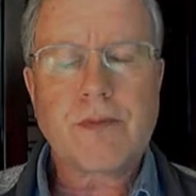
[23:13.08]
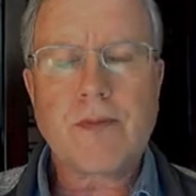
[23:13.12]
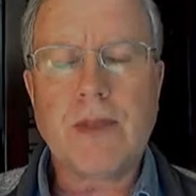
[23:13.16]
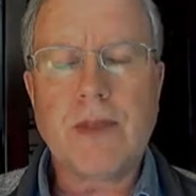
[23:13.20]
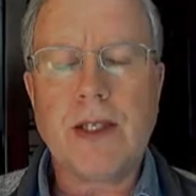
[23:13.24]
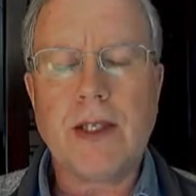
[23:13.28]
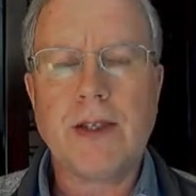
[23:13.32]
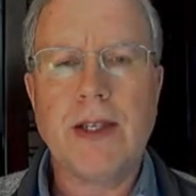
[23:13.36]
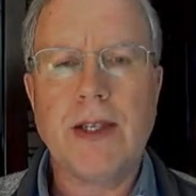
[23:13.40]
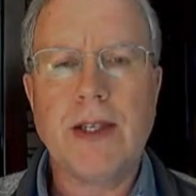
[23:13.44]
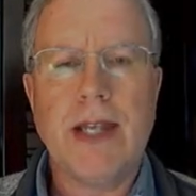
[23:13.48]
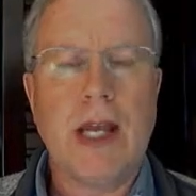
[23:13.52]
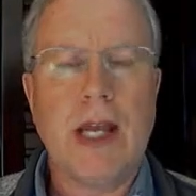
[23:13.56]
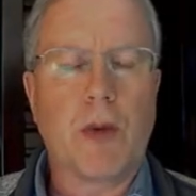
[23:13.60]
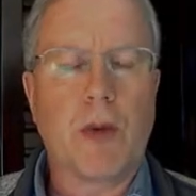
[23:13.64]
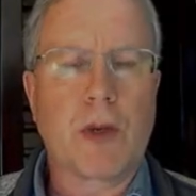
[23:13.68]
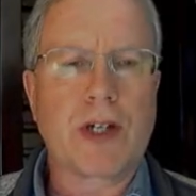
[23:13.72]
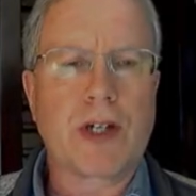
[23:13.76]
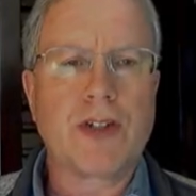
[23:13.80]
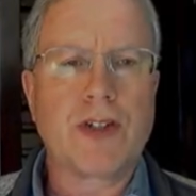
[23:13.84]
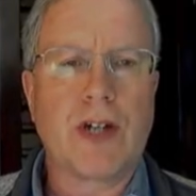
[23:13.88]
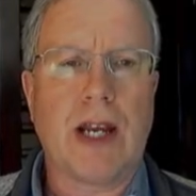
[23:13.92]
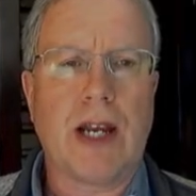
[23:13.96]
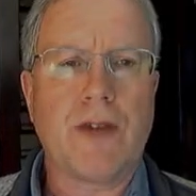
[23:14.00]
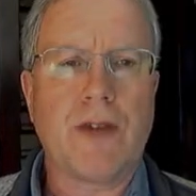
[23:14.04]

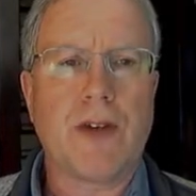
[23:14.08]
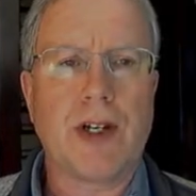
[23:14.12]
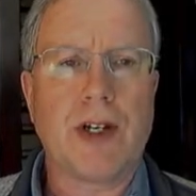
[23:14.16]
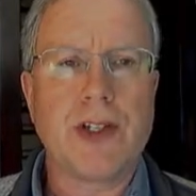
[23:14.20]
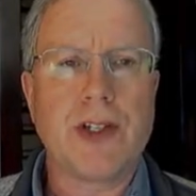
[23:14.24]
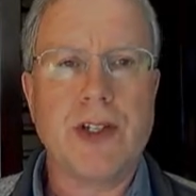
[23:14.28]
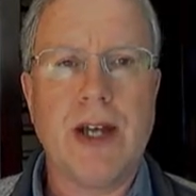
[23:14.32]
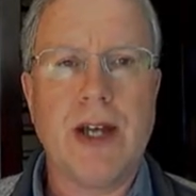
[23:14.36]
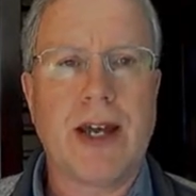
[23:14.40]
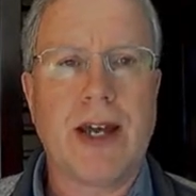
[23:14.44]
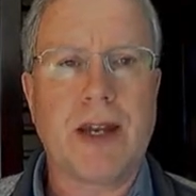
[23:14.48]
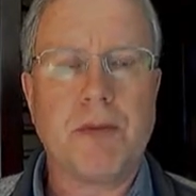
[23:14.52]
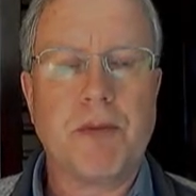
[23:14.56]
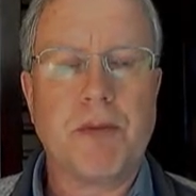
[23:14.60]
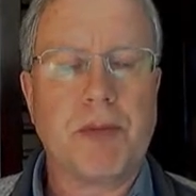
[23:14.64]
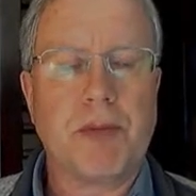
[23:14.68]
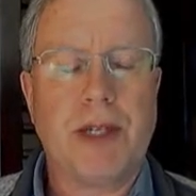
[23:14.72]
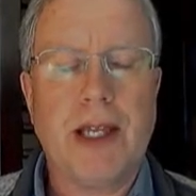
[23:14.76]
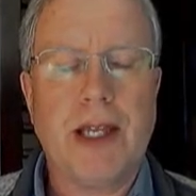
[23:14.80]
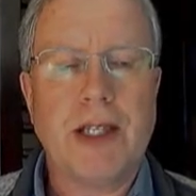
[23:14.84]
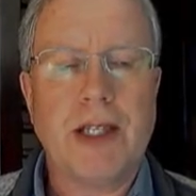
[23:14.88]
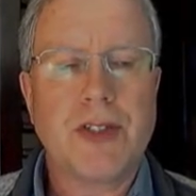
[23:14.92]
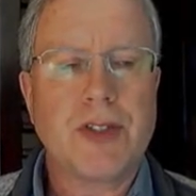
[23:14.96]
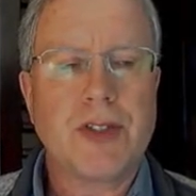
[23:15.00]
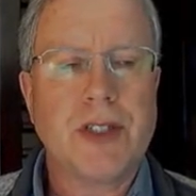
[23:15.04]
network driver is not in
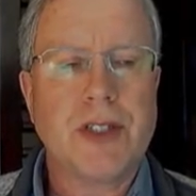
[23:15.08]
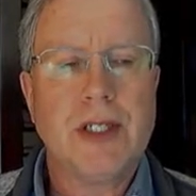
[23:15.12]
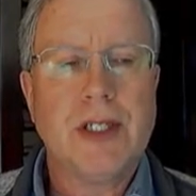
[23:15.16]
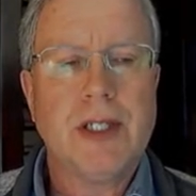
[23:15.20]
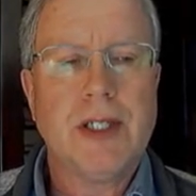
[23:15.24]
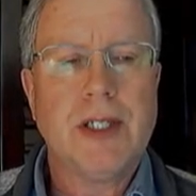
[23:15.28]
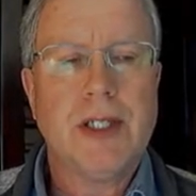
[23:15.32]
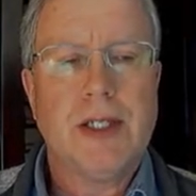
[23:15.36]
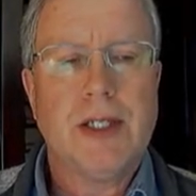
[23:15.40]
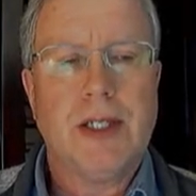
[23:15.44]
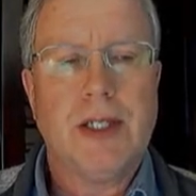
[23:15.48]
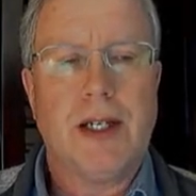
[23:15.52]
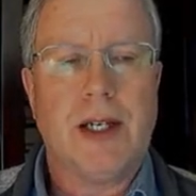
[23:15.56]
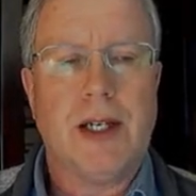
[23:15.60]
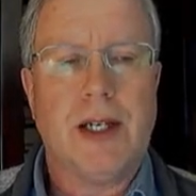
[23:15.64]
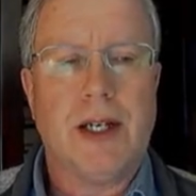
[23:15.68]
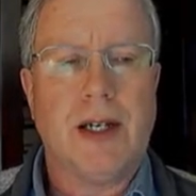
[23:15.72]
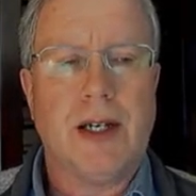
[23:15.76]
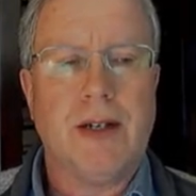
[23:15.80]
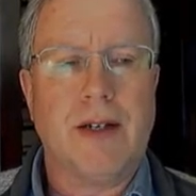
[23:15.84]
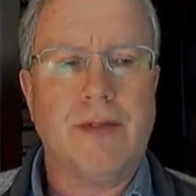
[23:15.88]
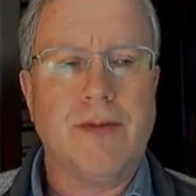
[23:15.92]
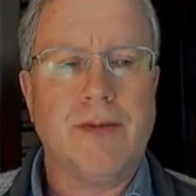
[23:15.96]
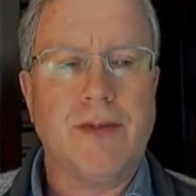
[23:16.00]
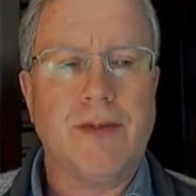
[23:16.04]
place,
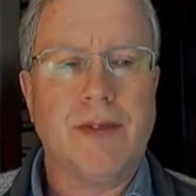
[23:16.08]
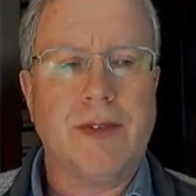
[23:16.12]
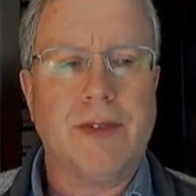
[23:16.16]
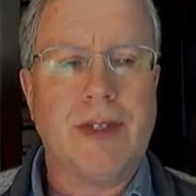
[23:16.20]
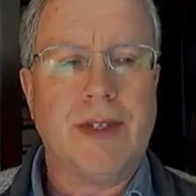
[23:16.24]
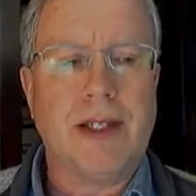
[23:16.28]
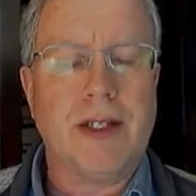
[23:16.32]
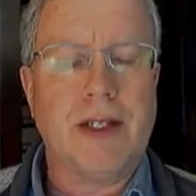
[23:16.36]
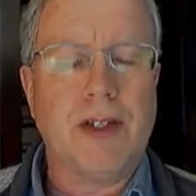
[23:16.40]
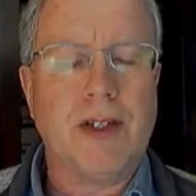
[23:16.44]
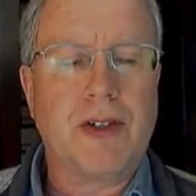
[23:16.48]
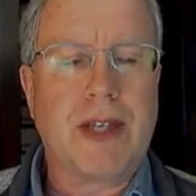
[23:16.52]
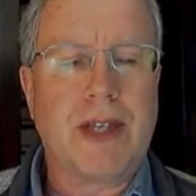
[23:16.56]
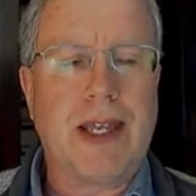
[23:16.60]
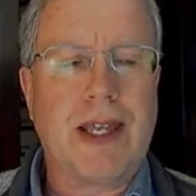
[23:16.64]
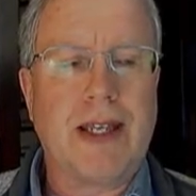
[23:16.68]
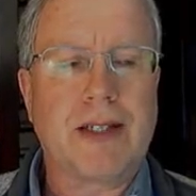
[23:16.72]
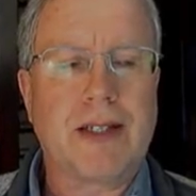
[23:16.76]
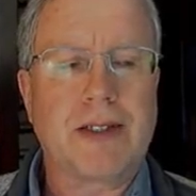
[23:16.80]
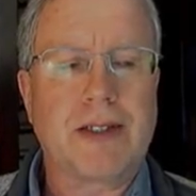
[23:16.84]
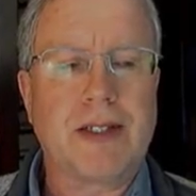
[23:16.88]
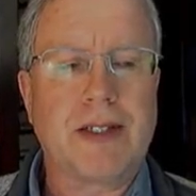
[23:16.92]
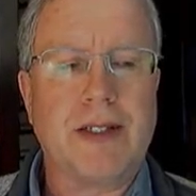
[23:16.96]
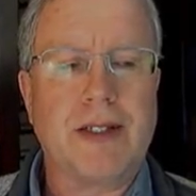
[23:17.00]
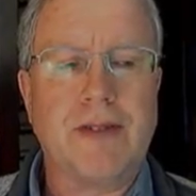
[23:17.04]
then you
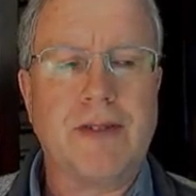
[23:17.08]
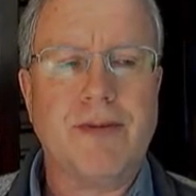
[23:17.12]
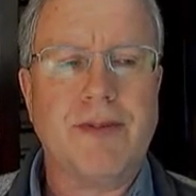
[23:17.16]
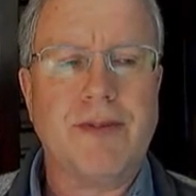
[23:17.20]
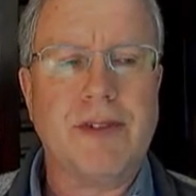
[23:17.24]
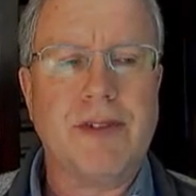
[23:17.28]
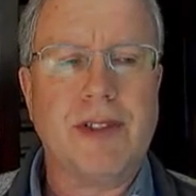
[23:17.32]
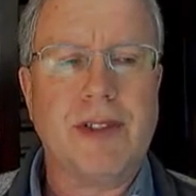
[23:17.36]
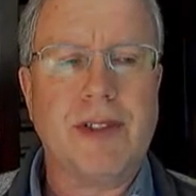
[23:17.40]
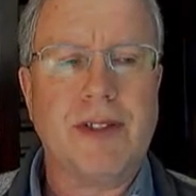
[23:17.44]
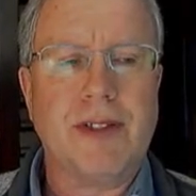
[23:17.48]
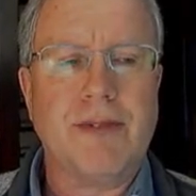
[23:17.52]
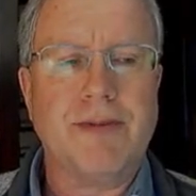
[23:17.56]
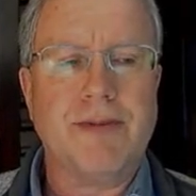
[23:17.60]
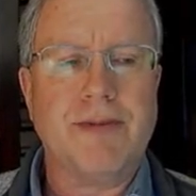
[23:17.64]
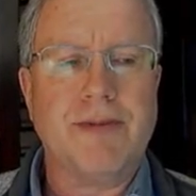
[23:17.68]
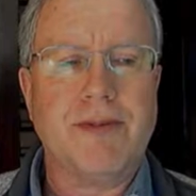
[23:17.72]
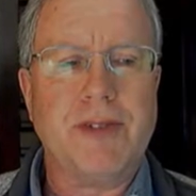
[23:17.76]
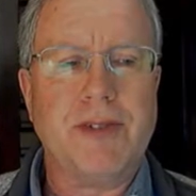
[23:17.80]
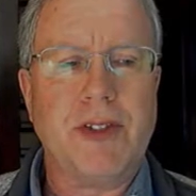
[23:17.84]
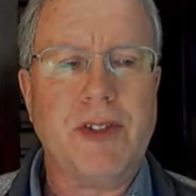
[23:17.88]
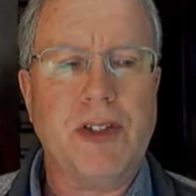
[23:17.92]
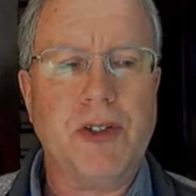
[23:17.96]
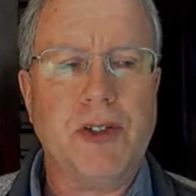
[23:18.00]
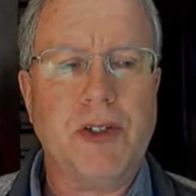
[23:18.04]
can't
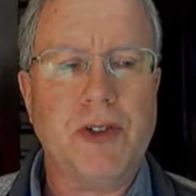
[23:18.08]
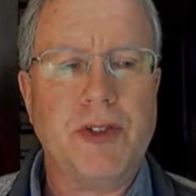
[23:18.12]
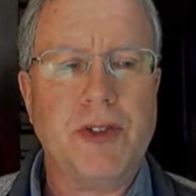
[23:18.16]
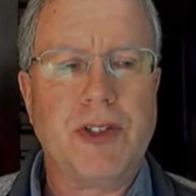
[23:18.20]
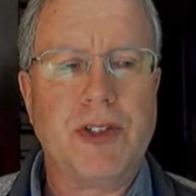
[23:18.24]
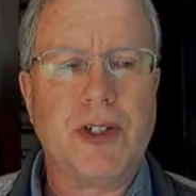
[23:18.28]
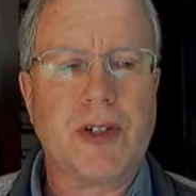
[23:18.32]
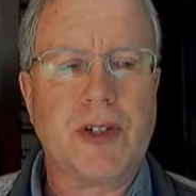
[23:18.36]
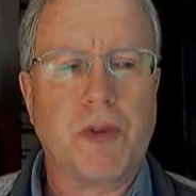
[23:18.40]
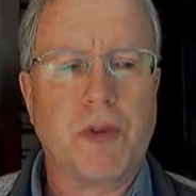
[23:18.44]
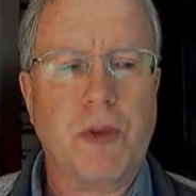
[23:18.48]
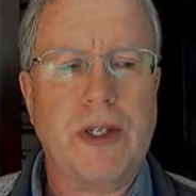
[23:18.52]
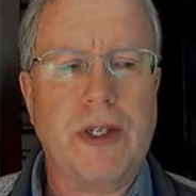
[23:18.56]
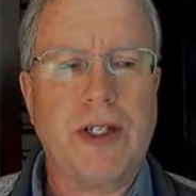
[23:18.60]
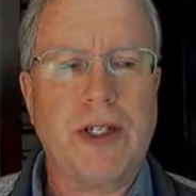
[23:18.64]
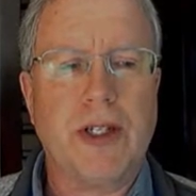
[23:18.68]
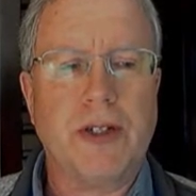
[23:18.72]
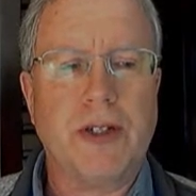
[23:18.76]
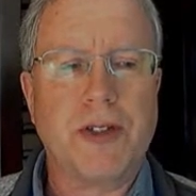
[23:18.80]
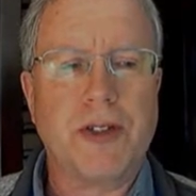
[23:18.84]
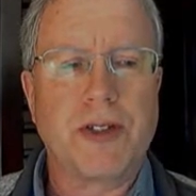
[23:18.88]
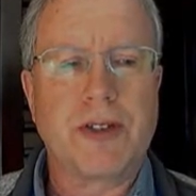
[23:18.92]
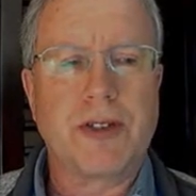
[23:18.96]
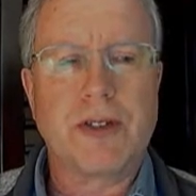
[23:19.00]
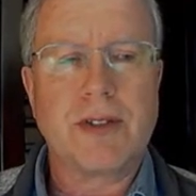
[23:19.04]
use your
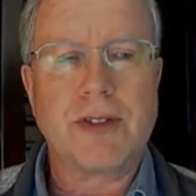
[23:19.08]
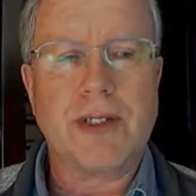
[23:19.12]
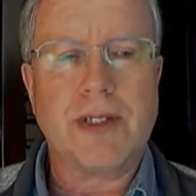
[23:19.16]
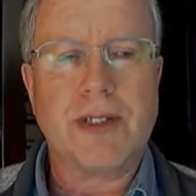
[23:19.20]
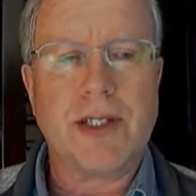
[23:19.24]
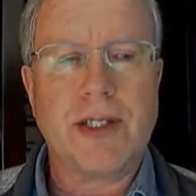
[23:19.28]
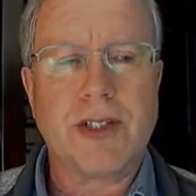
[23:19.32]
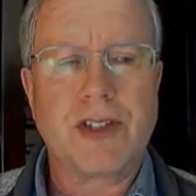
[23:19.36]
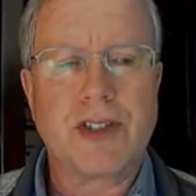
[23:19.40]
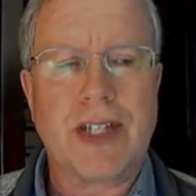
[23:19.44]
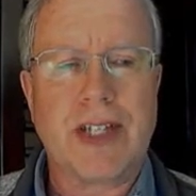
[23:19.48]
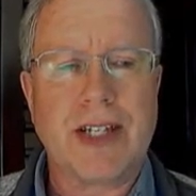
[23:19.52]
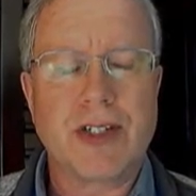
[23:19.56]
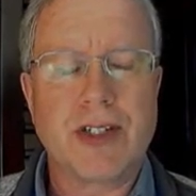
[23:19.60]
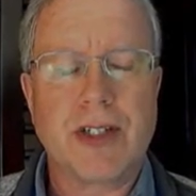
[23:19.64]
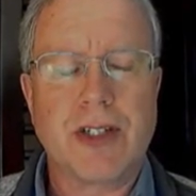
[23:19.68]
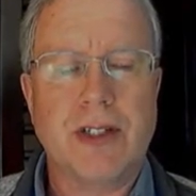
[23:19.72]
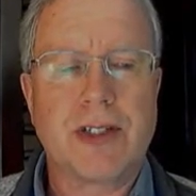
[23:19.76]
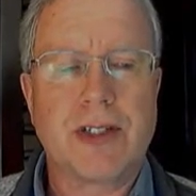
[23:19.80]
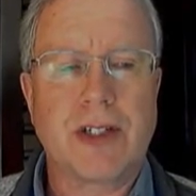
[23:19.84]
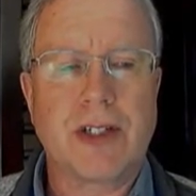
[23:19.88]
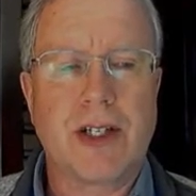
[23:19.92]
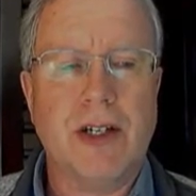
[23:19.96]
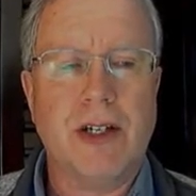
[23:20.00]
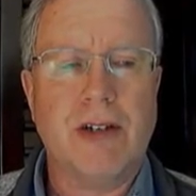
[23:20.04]
Windows
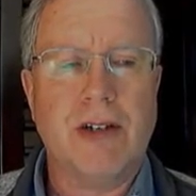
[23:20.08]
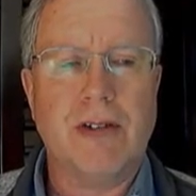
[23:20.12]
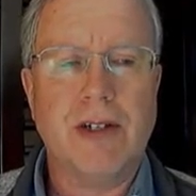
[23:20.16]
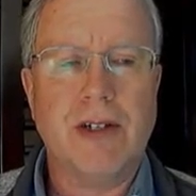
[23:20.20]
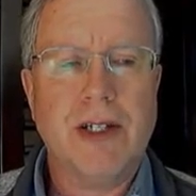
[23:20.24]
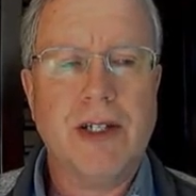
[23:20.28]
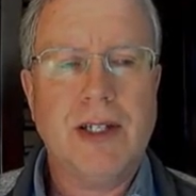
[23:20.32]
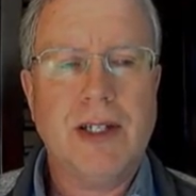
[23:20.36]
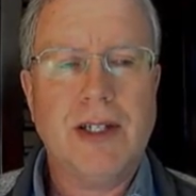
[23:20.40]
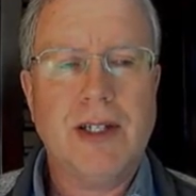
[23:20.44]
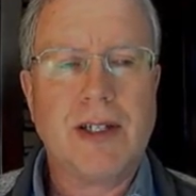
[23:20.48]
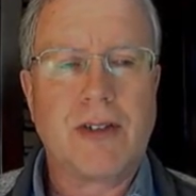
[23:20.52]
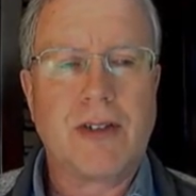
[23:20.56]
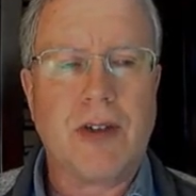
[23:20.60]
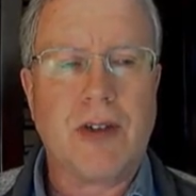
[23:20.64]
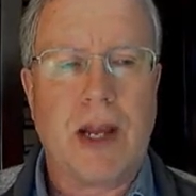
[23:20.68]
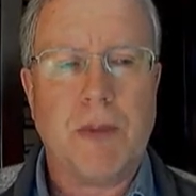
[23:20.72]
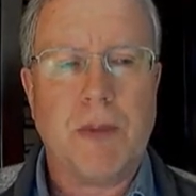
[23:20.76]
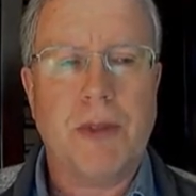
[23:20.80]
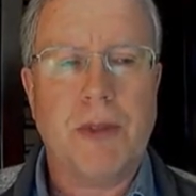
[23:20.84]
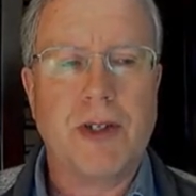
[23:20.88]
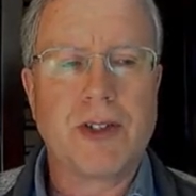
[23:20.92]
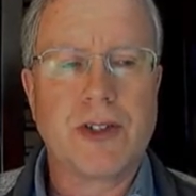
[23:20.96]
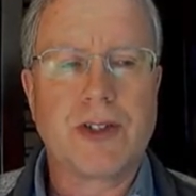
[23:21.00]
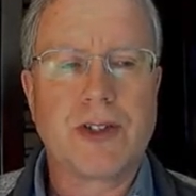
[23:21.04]
session to go
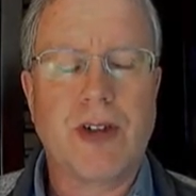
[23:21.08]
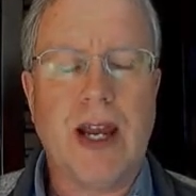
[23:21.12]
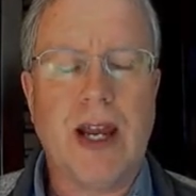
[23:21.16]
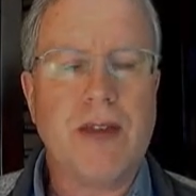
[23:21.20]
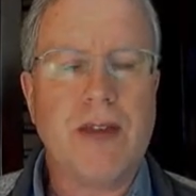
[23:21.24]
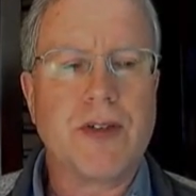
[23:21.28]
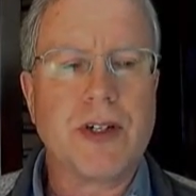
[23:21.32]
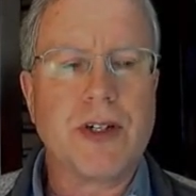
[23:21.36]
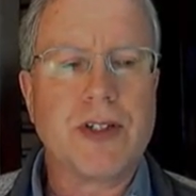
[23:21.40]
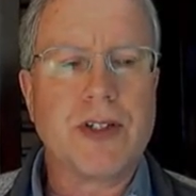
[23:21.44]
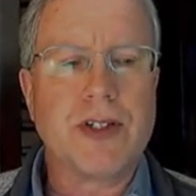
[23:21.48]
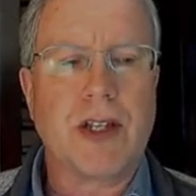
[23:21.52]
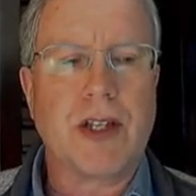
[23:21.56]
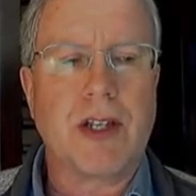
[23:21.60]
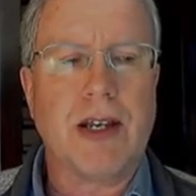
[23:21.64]
grab those drivers.